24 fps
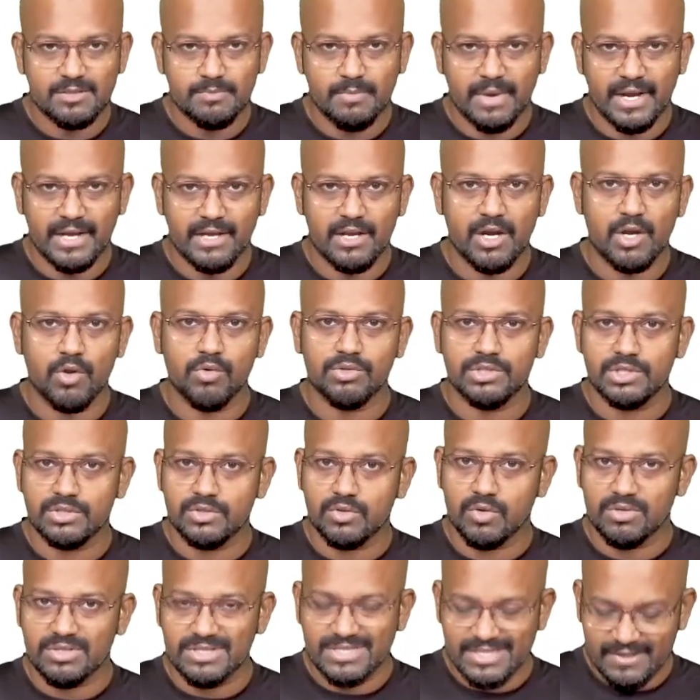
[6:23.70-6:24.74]
migrainosus
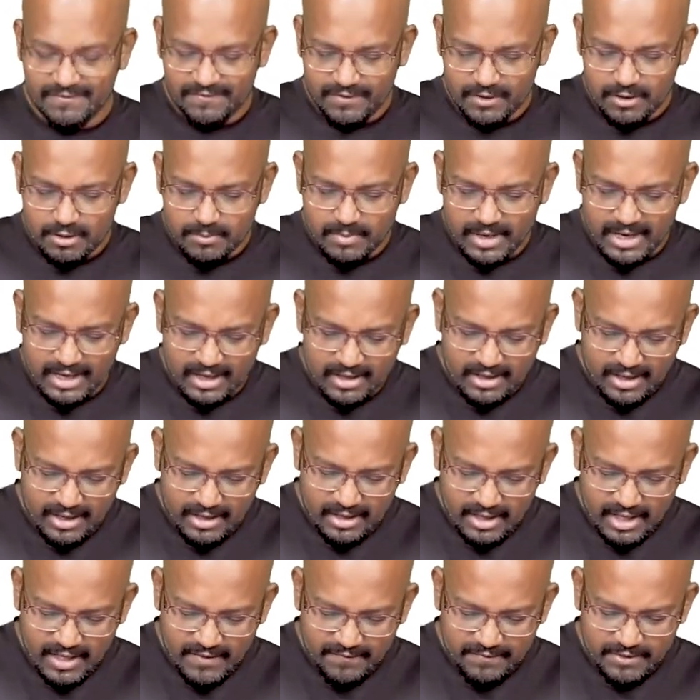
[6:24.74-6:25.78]
or severe
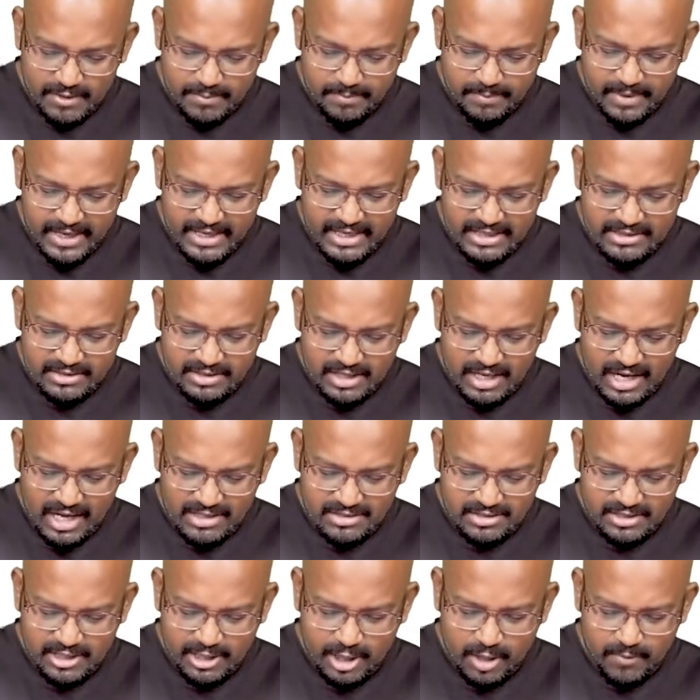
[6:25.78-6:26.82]
migraine? If the pain is
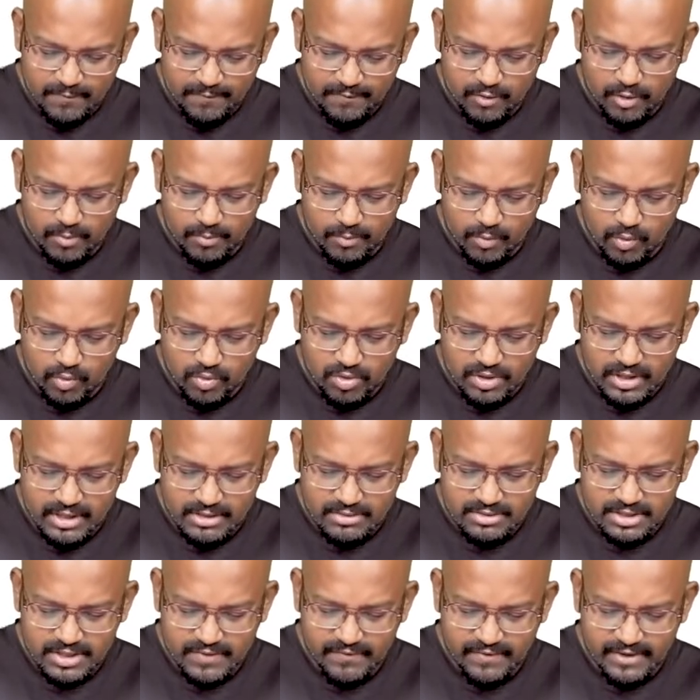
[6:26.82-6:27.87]
lasting up for more than
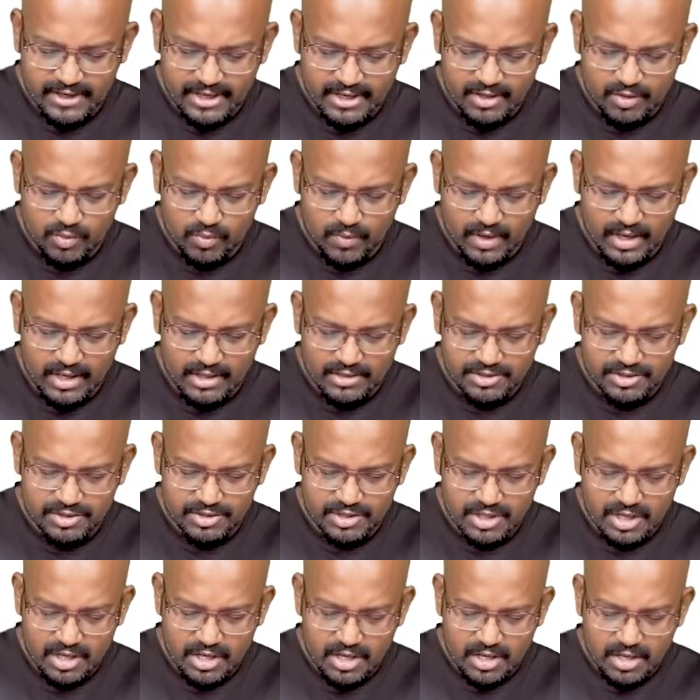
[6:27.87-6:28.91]
72 hours,
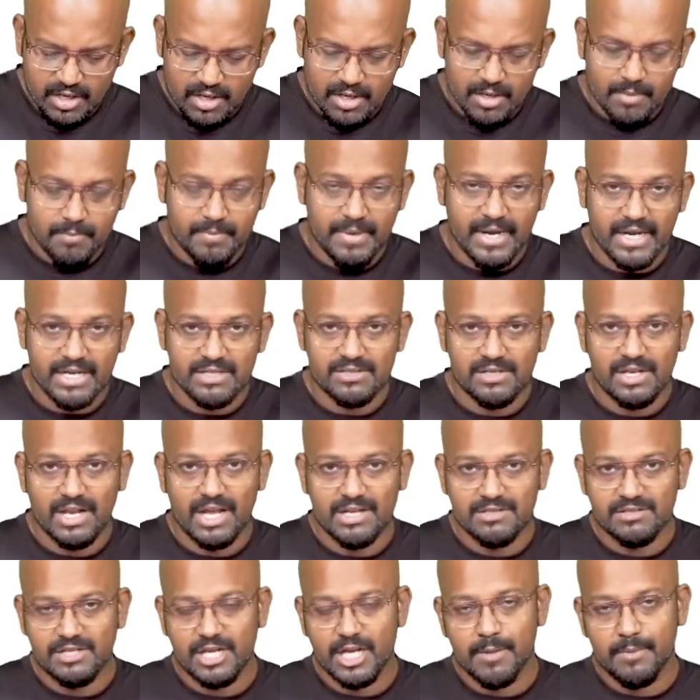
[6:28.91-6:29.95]
pain is
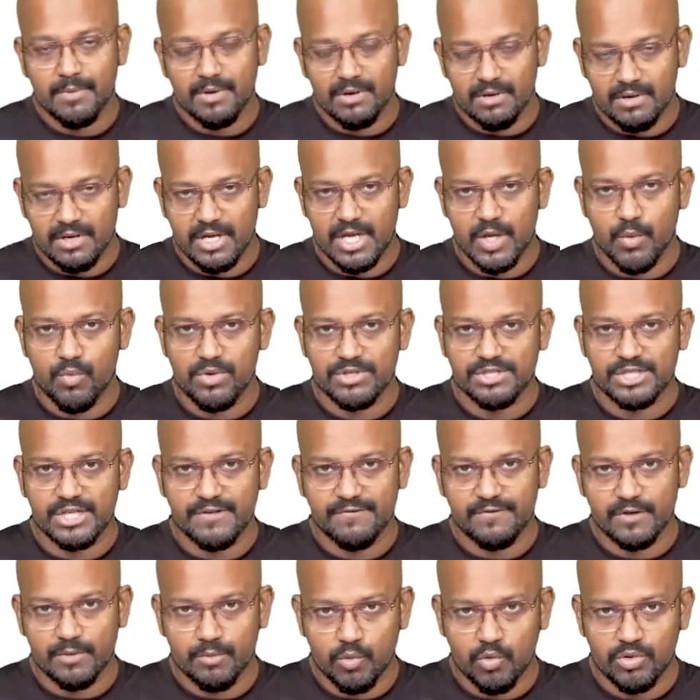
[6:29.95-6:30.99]
lasting up continuously
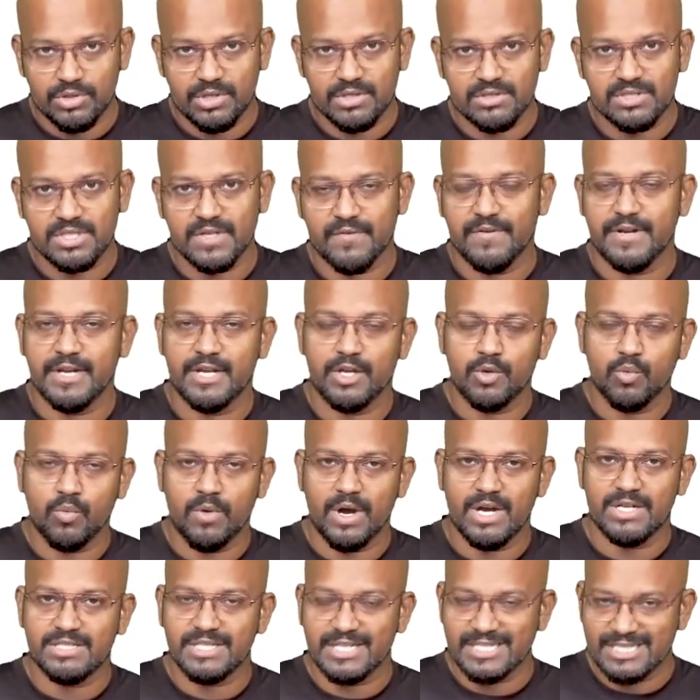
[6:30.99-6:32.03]
for more than 72
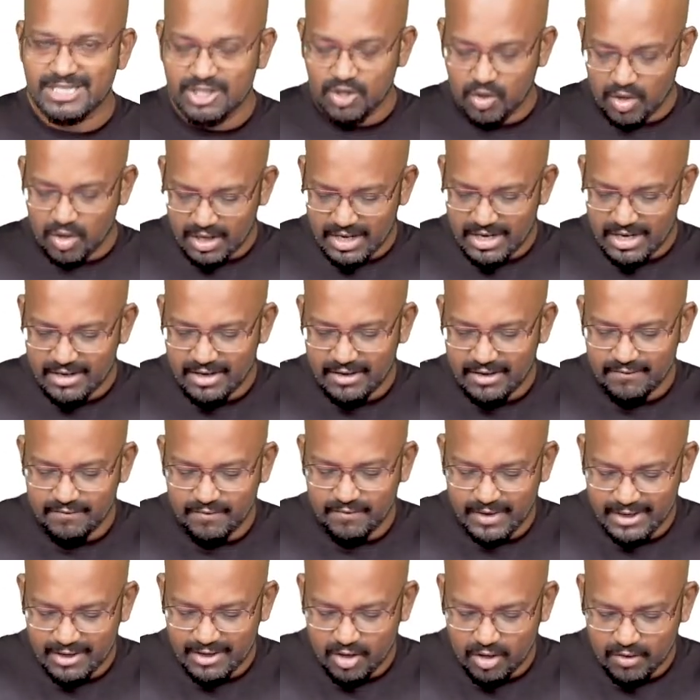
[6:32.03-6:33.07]
hours, it is not getting
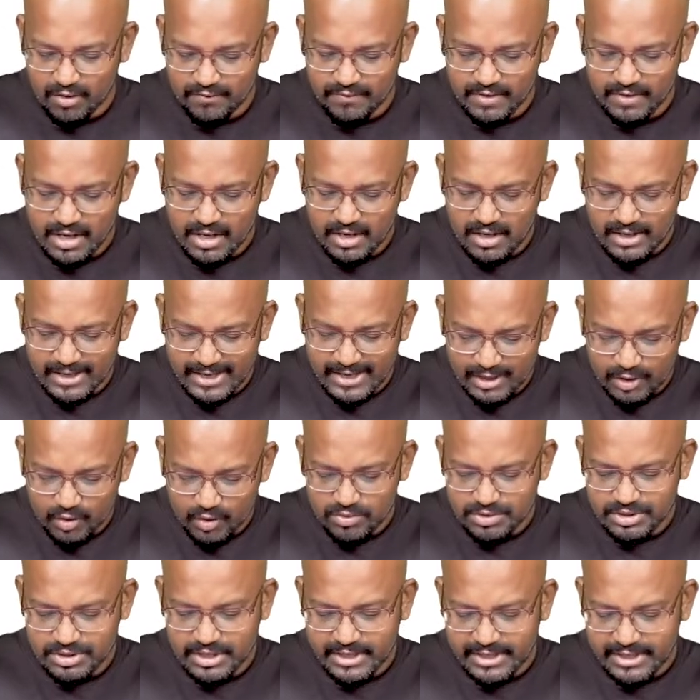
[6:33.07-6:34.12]
weaned off. In
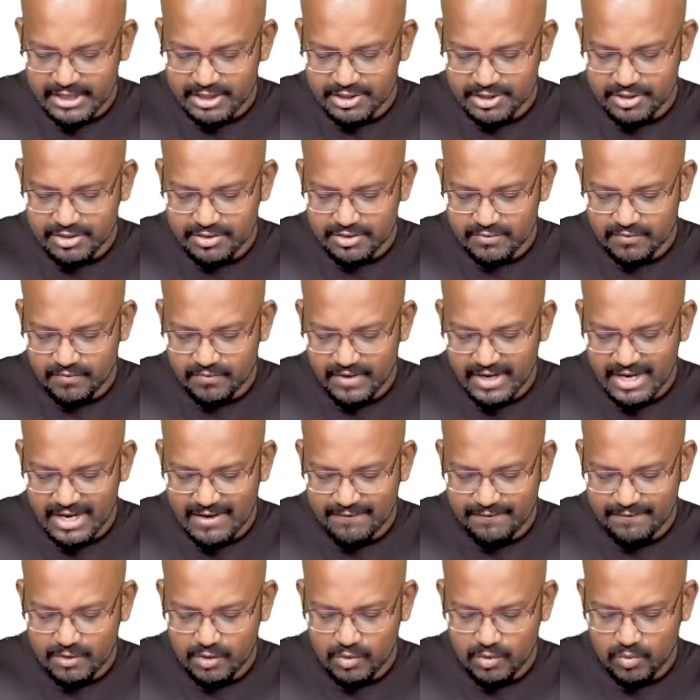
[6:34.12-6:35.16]
those conditions, we
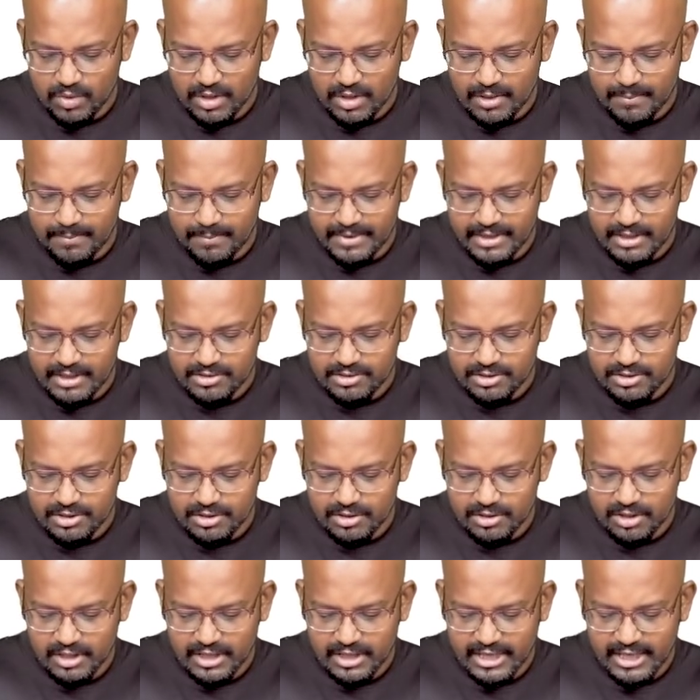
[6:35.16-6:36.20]
have to
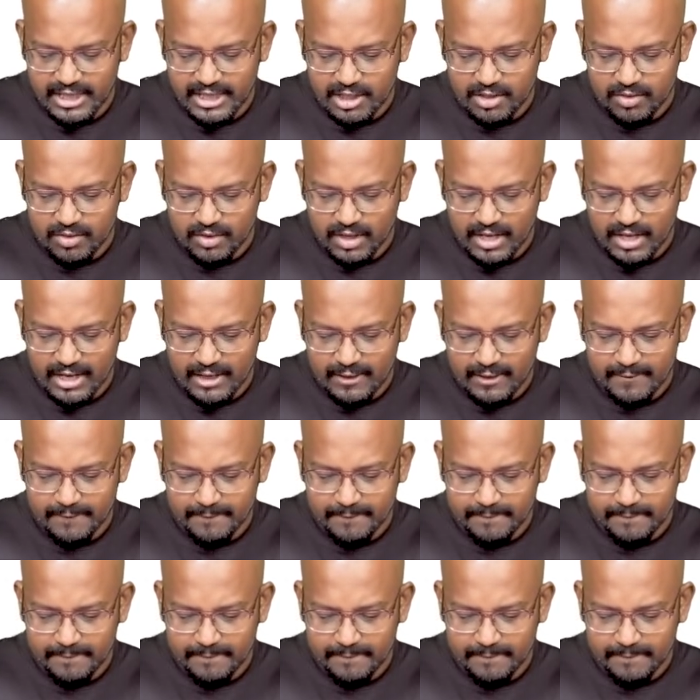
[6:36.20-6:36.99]
administer ketorolac,